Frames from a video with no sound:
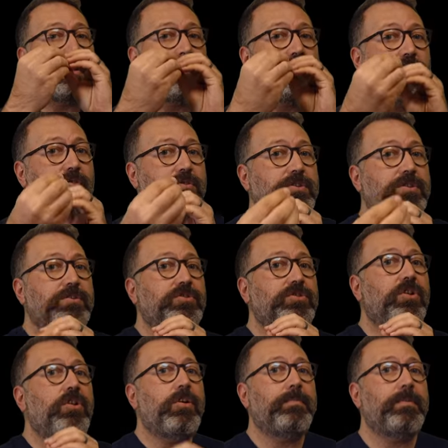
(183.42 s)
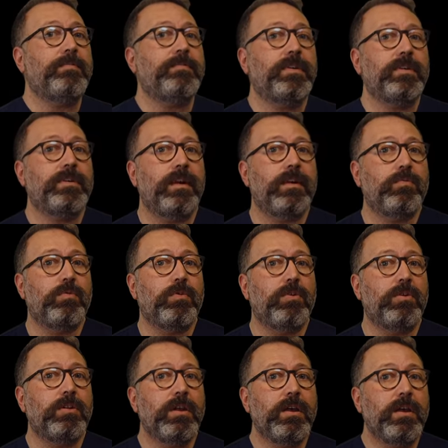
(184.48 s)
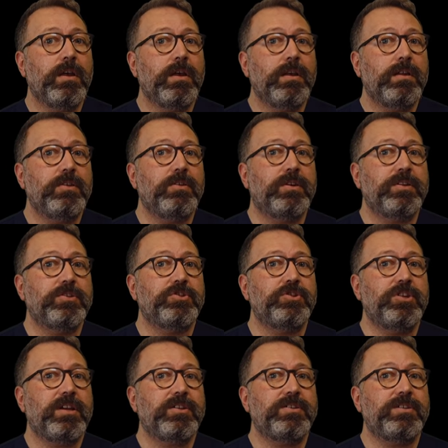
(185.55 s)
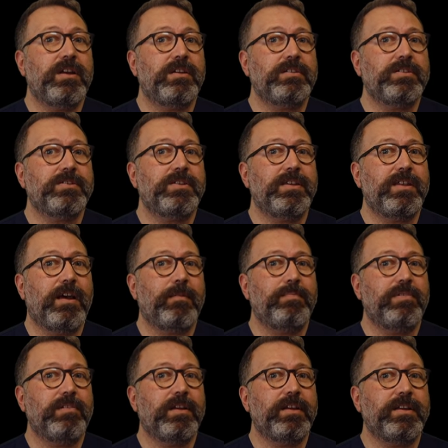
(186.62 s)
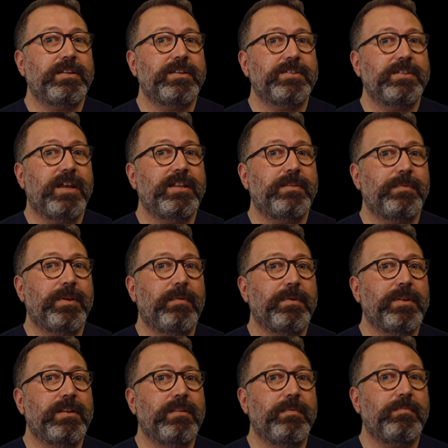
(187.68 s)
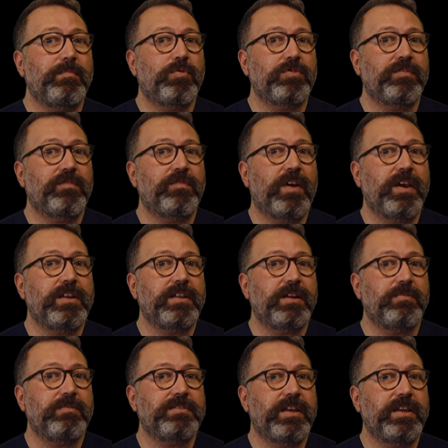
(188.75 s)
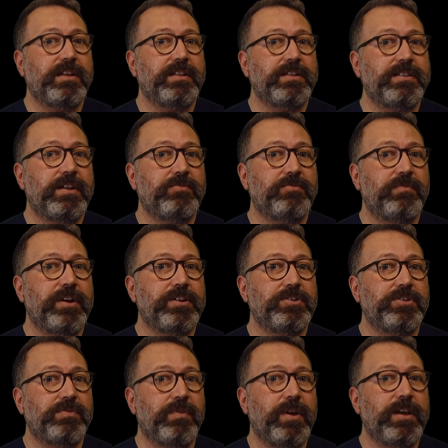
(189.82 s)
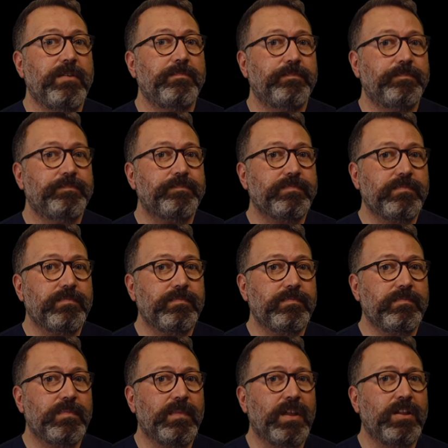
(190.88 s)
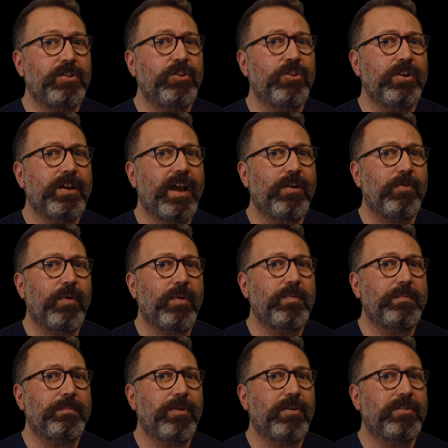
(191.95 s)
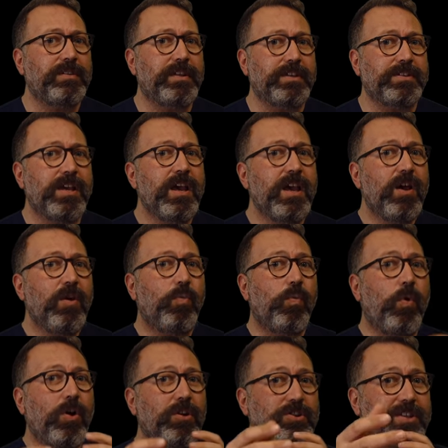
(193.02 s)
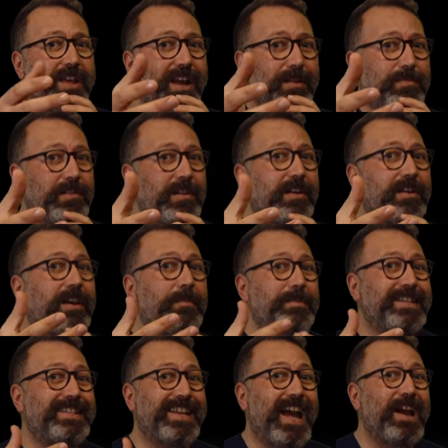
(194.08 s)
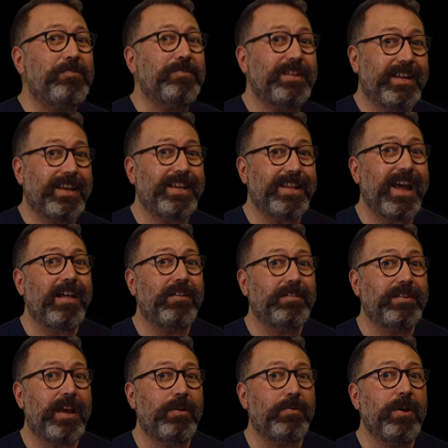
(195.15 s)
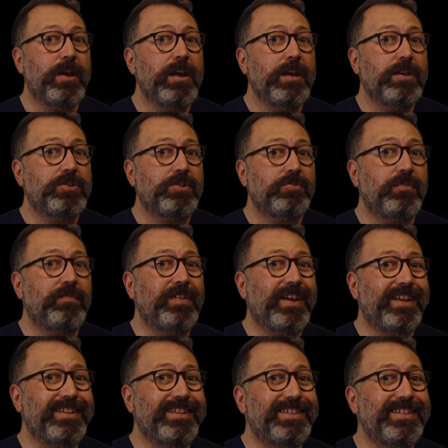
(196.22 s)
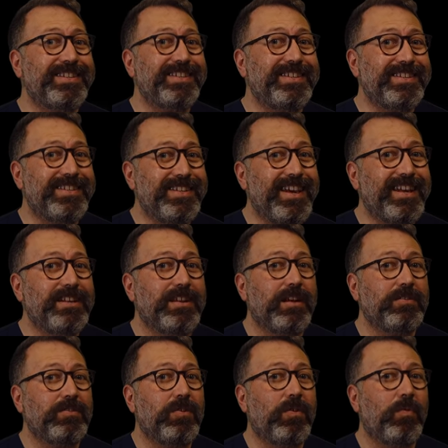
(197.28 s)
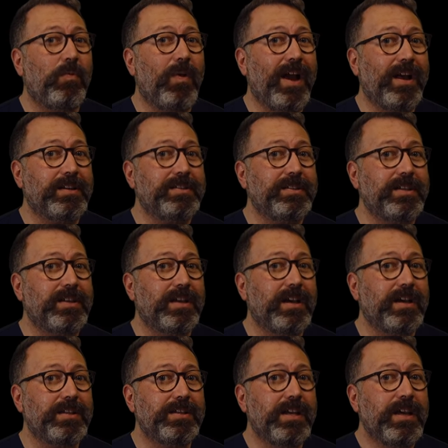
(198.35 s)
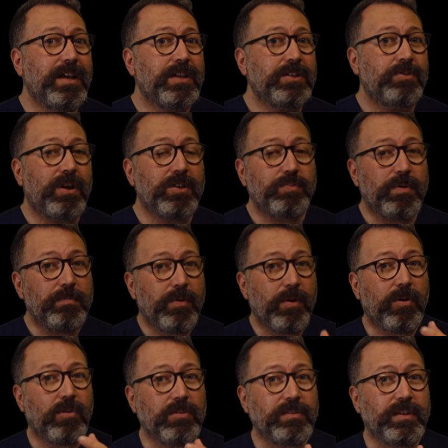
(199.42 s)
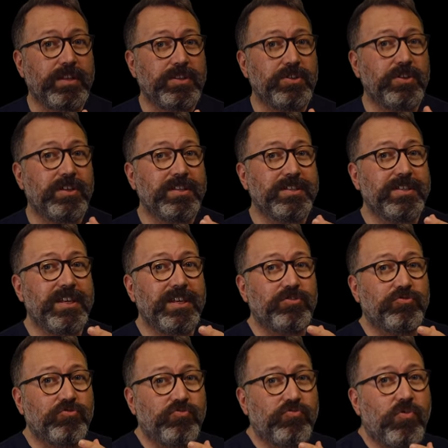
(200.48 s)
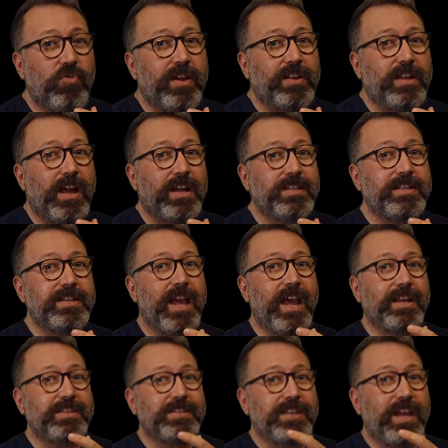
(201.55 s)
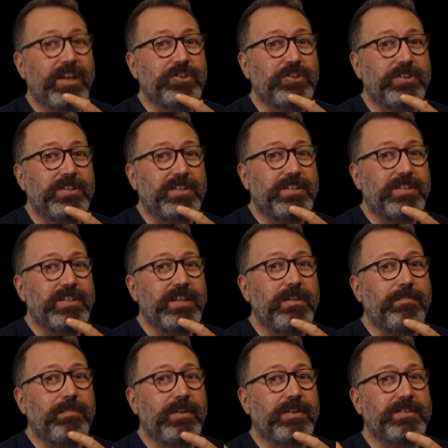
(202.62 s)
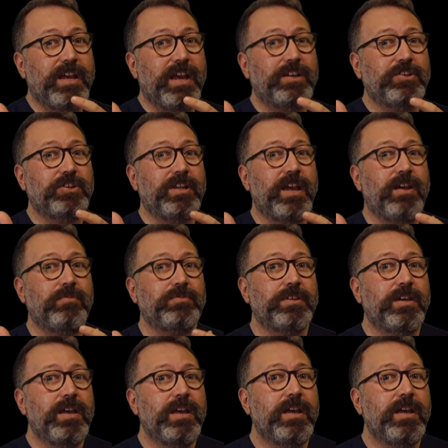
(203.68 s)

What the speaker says: across the top of the canal wall. You can just start to see that plug in the center becoming a little bit more defined now. We've taken these outer edges away. Look how when we pull this, watch that plug coming down the canal now. So don't forget, this is skin and not wax here, guys. So as we pull this, you can see it drawing that next section, deeper section out.